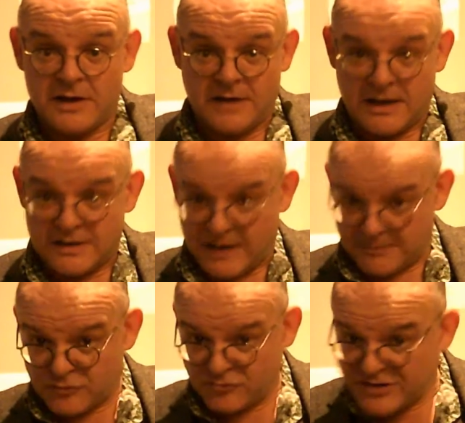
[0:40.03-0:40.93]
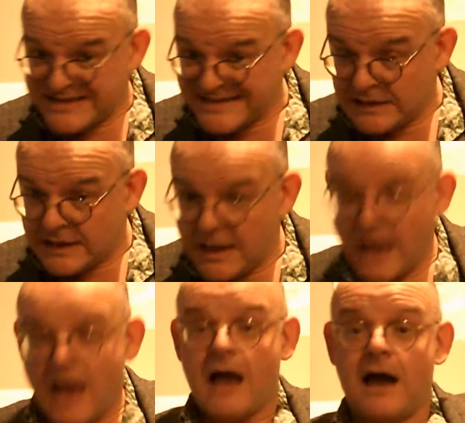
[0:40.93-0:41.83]
and most recently
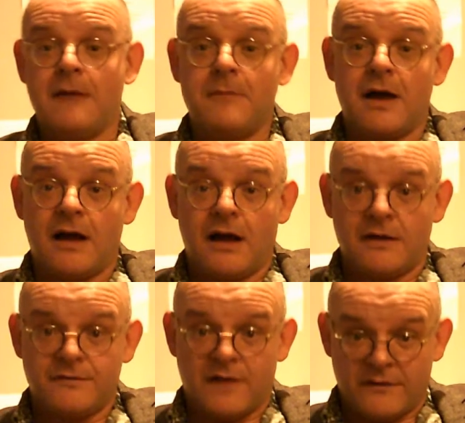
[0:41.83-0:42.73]
I've